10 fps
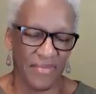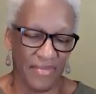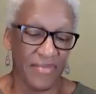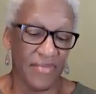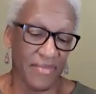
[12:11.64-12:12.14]

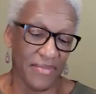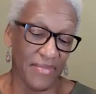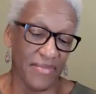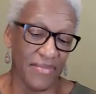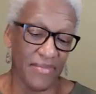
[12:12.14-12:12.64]

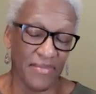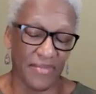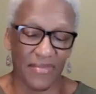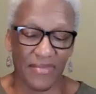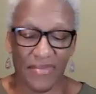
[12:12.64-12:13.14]

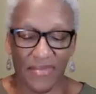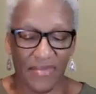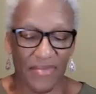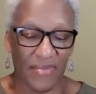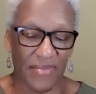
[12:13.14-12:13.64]

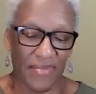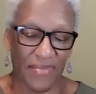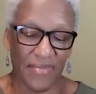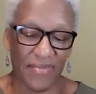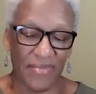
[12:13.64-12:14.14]

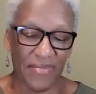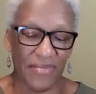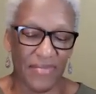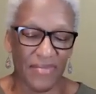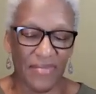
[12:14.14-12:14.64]

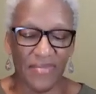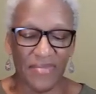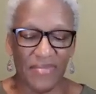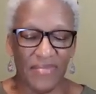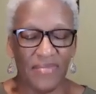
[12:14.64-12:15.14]

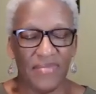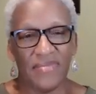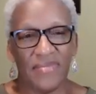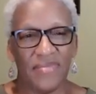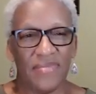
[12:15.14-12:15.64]

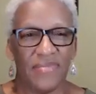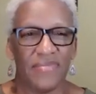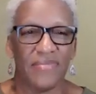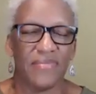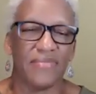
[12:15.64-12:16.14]

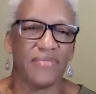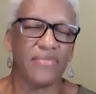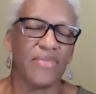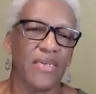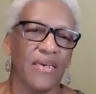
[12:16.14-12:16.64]

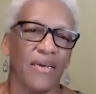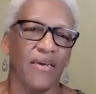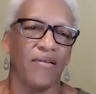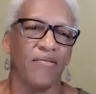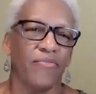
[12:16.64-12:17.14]

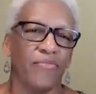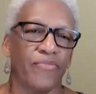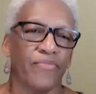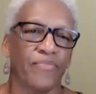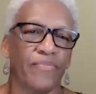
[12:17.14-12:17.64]

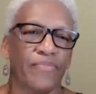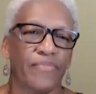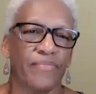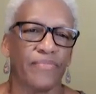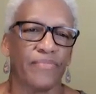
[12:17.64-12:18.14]

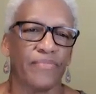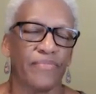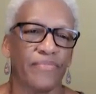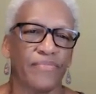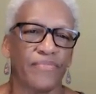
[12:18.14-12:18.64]

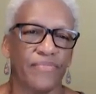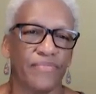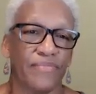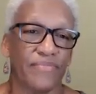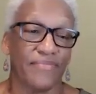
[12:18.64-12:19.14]

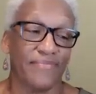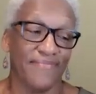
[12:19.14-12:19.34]
No words are spoken by the person on screen.